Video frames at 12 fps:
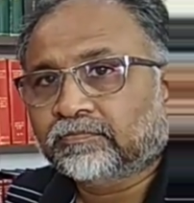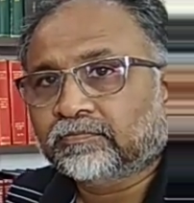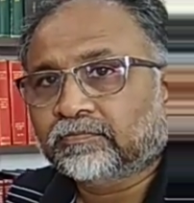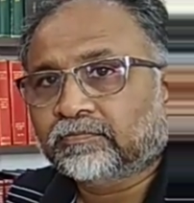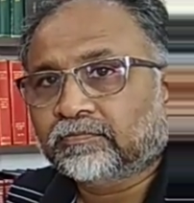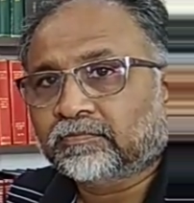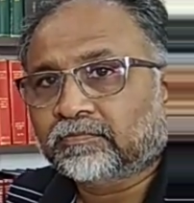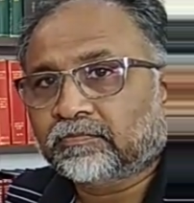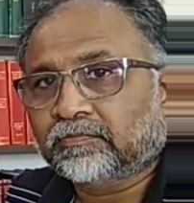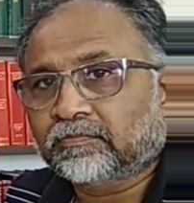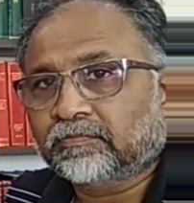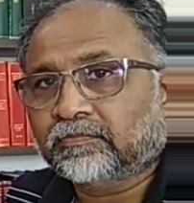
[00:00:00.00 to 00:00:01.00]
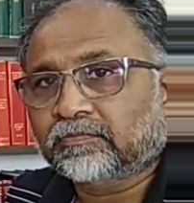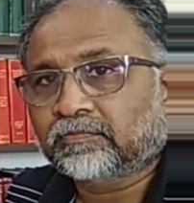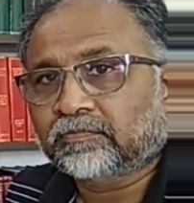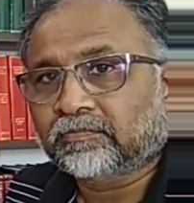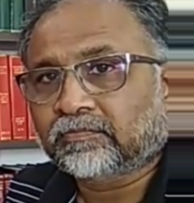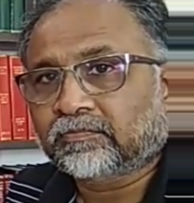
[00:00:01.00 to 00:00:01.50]

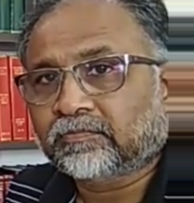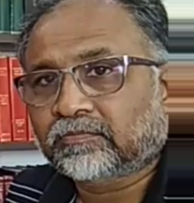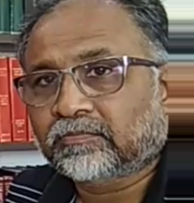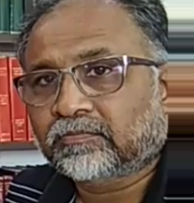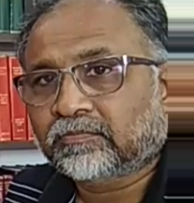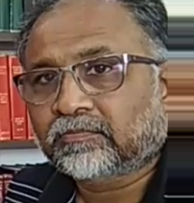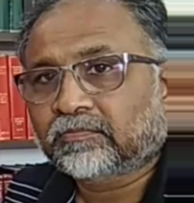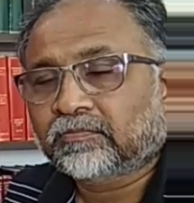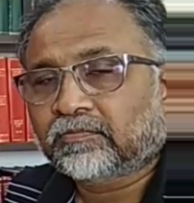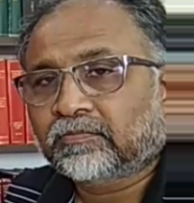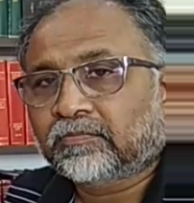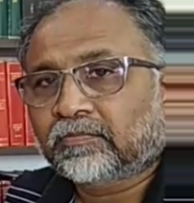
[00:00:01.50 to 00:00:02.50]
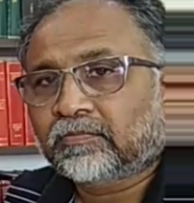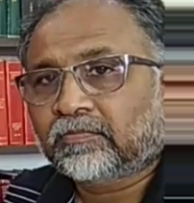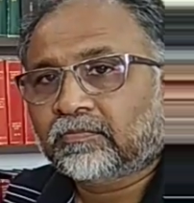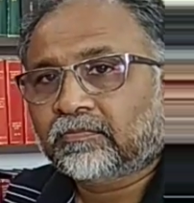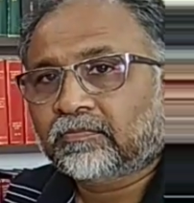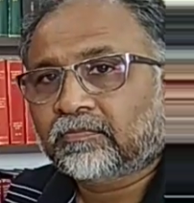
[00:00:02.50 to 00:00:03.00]

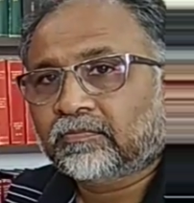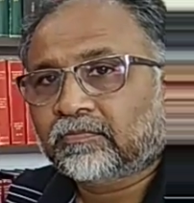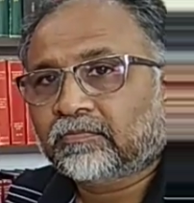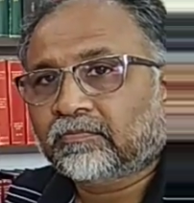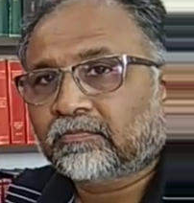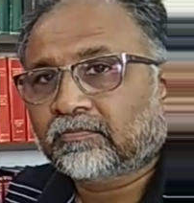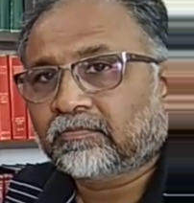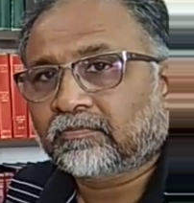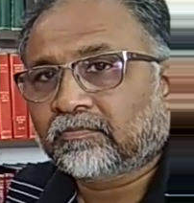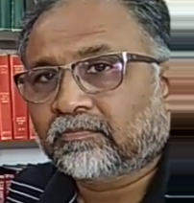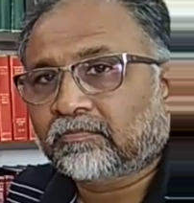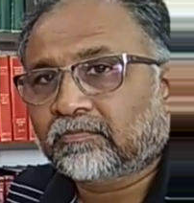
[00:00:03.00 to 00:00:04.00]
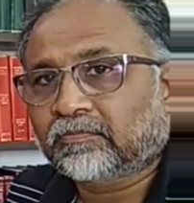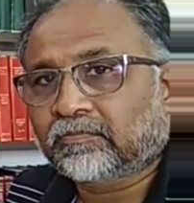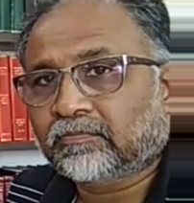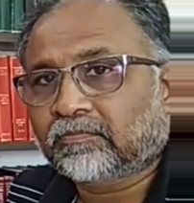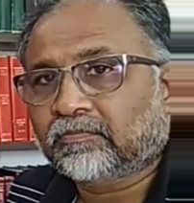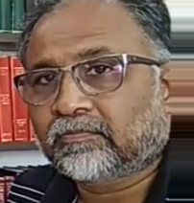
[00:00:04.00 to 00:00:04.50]

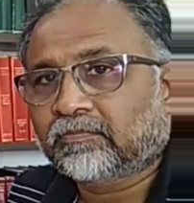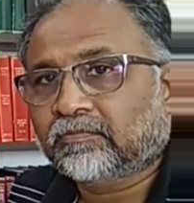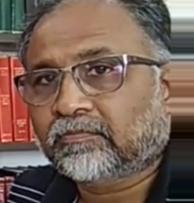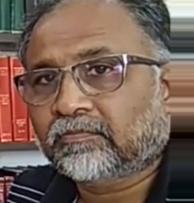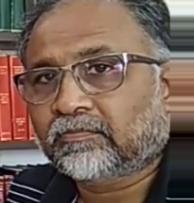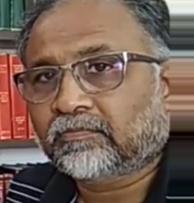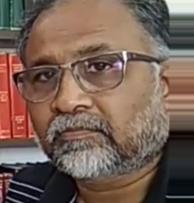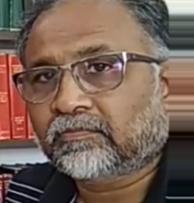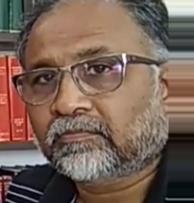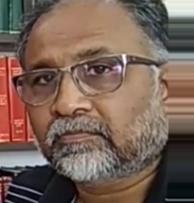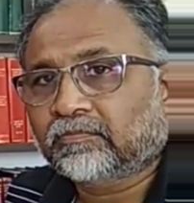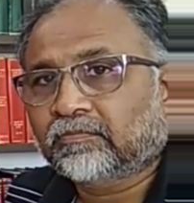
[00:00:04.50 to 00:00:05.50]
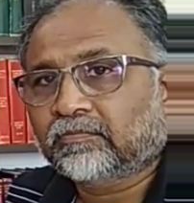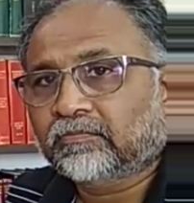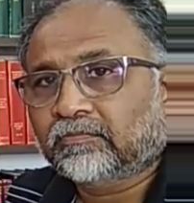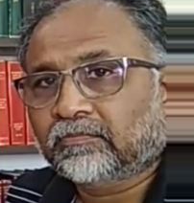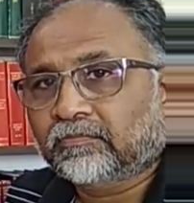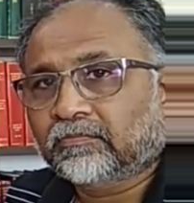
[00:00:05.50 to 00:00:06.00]

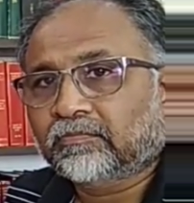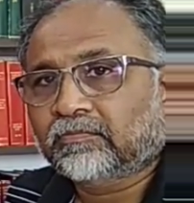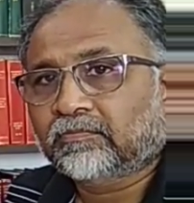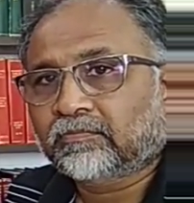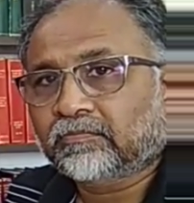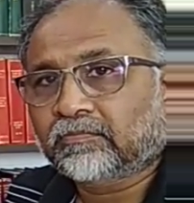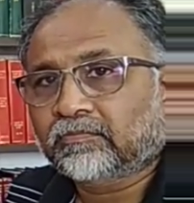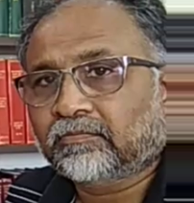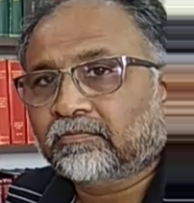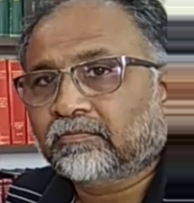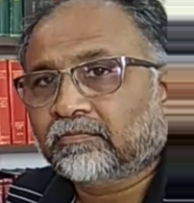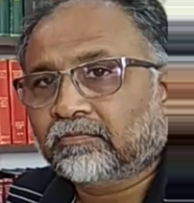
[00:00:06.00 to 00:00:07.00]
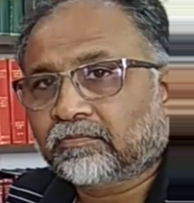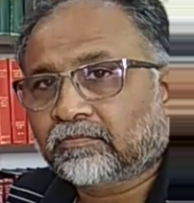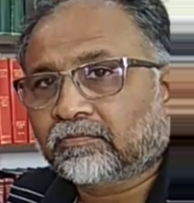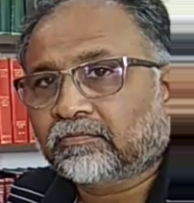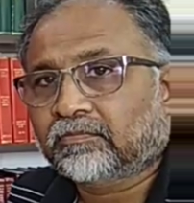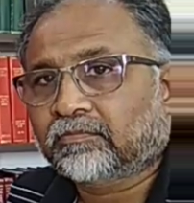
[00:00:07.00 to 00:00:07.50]

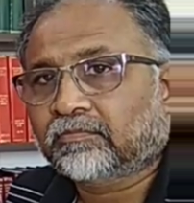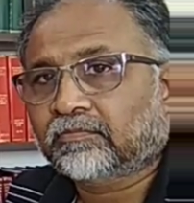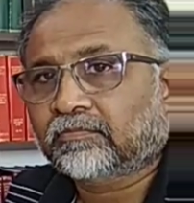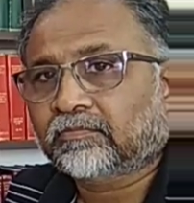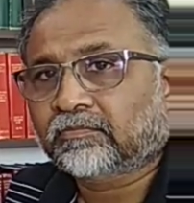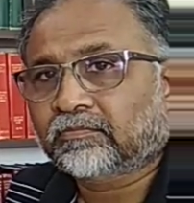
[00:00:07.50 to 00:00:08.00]
The person shown says nothing.